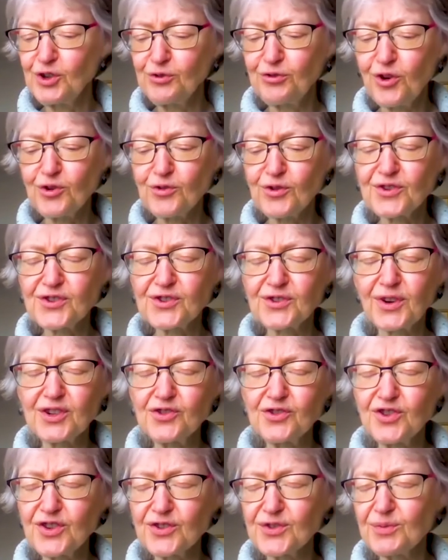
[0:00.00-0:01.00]
new folks, so
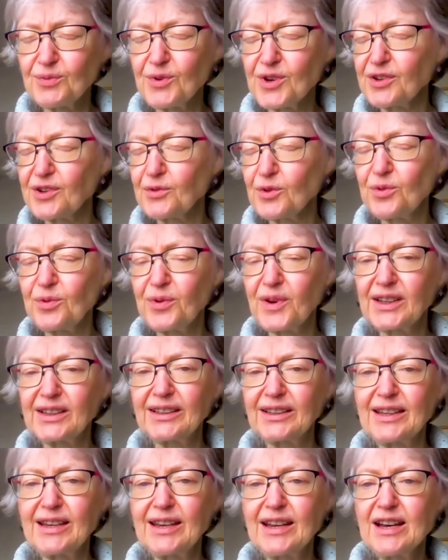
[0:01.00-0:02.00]
I just want to
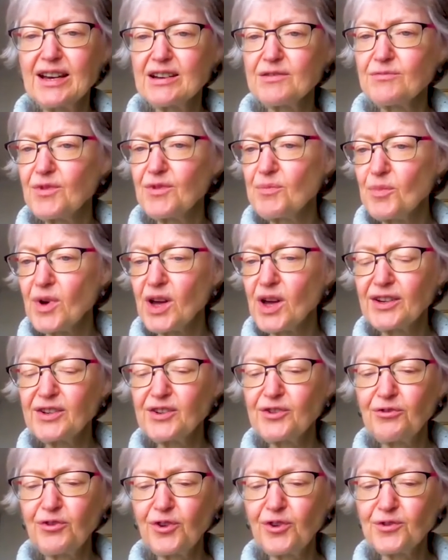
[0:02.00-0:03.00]
quickly
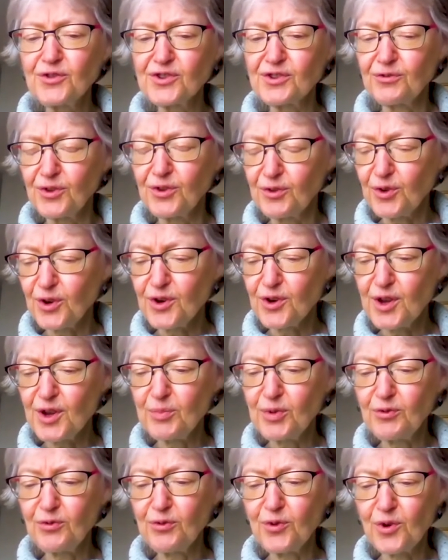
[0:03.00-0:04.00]
remind folks, if you've heard
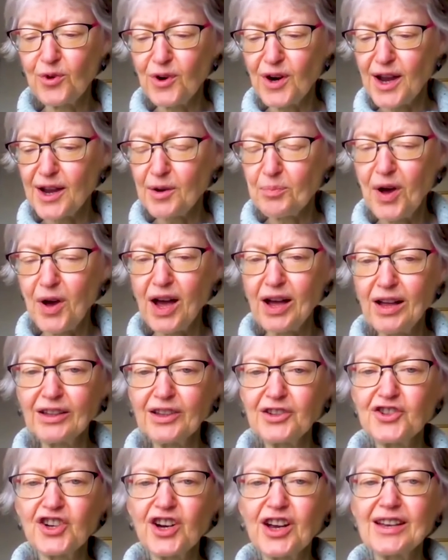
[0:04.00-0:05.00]
it before, I
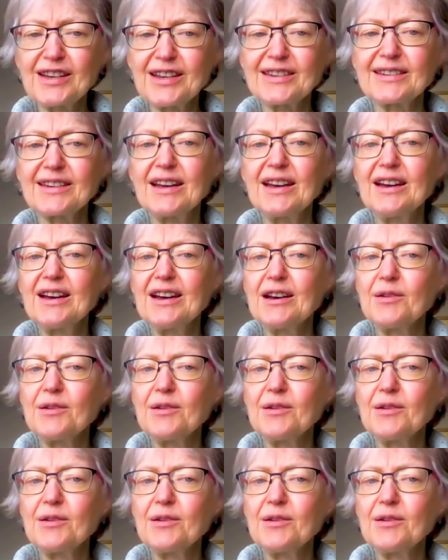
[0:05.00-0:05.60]
apologize.